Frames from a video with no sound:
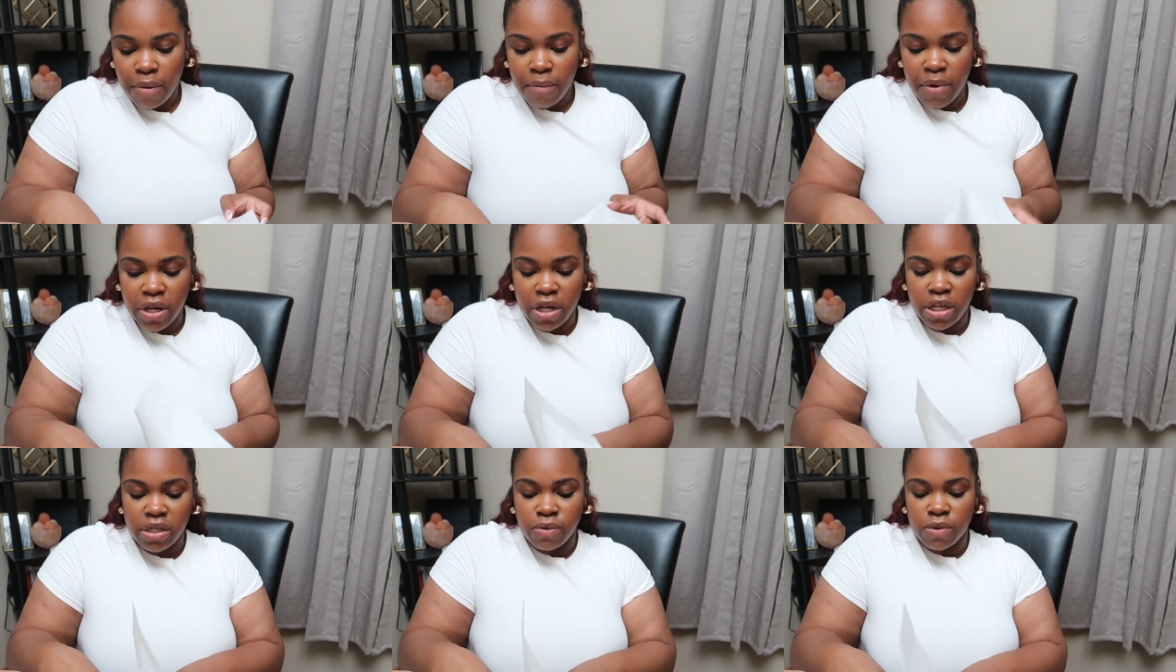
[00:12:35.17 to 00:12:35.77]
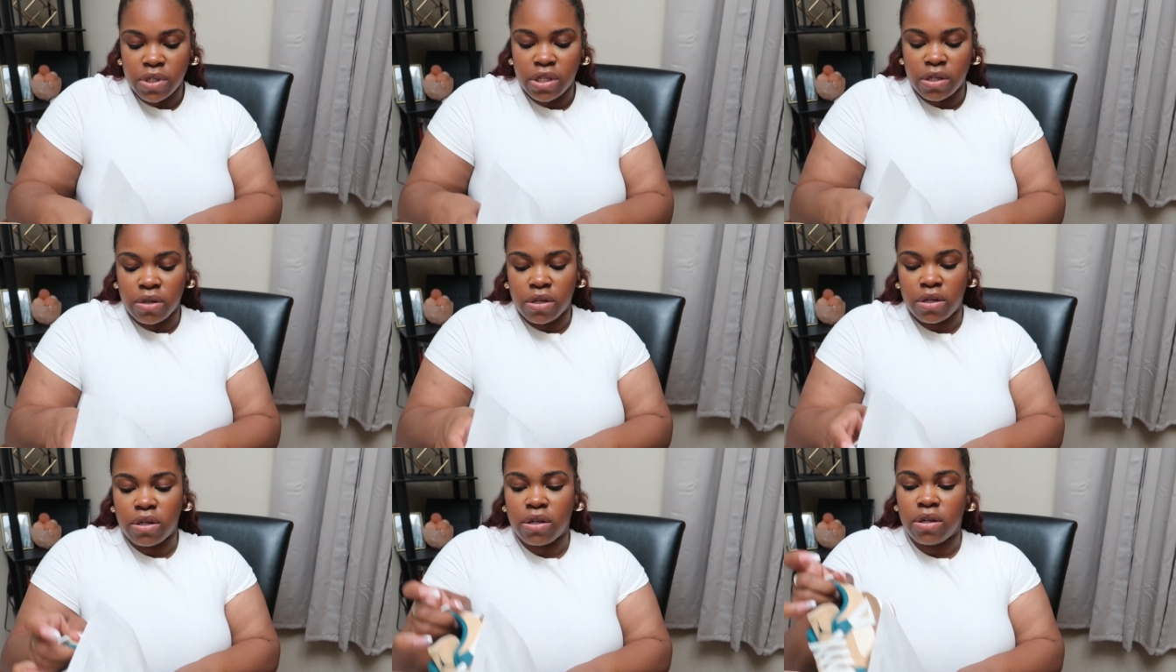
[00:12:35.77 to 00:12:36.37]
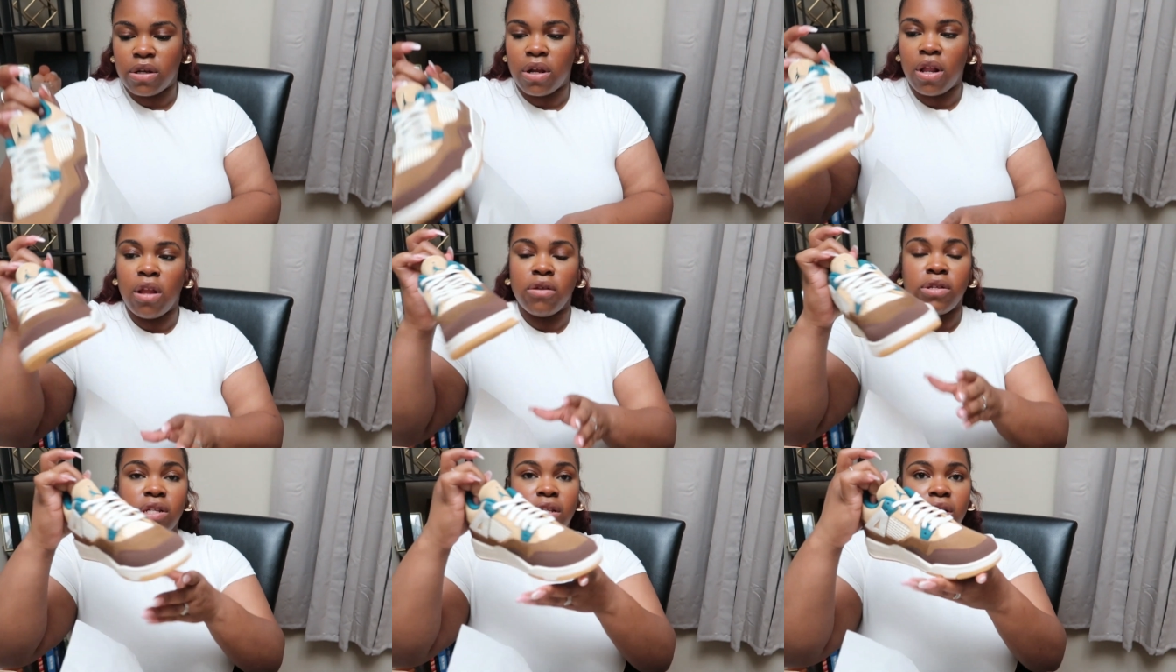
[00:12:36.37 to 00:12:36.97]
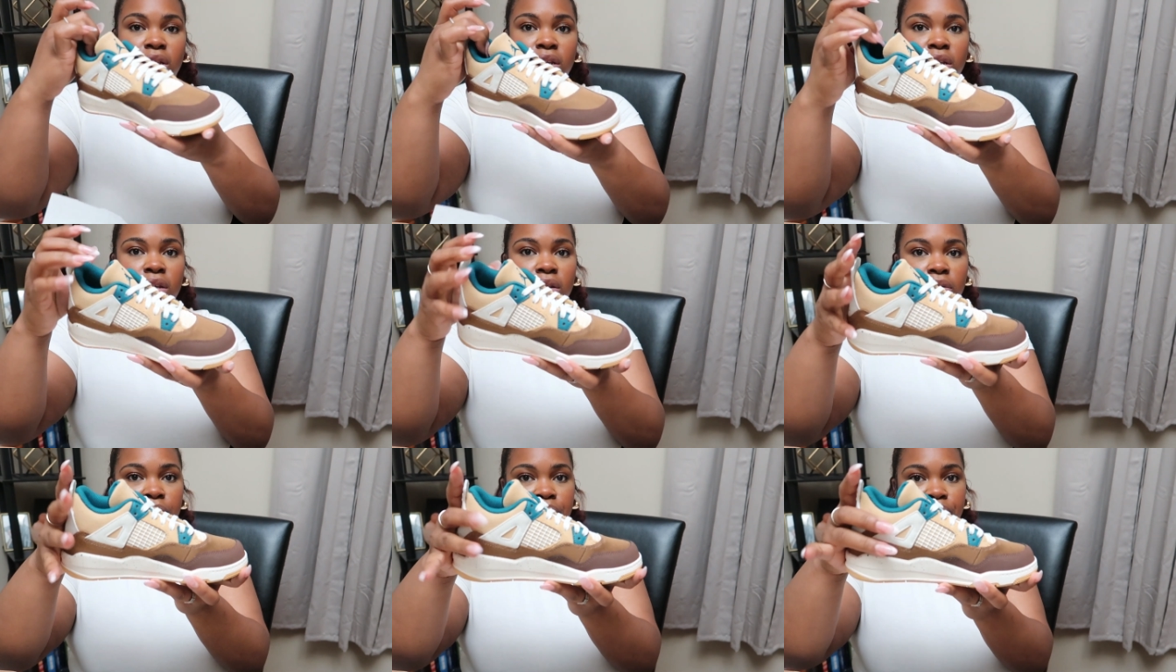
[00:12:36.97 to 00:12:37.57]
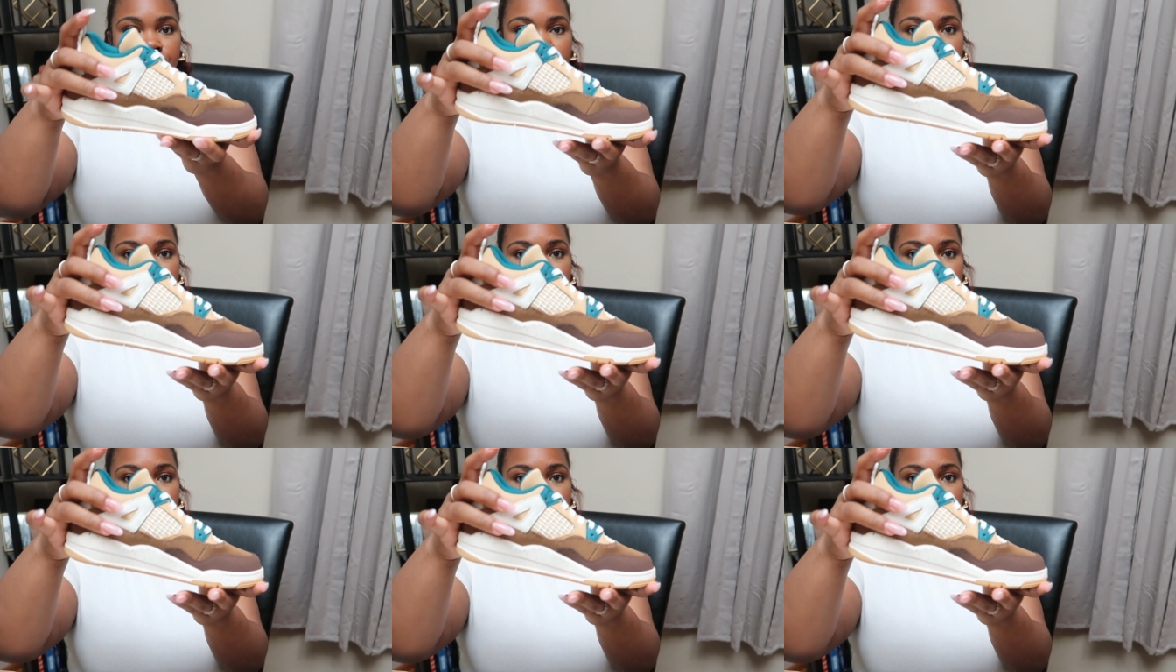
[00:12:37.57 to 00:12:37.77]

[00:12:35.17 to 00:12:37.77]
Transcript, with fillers: But these was the closest to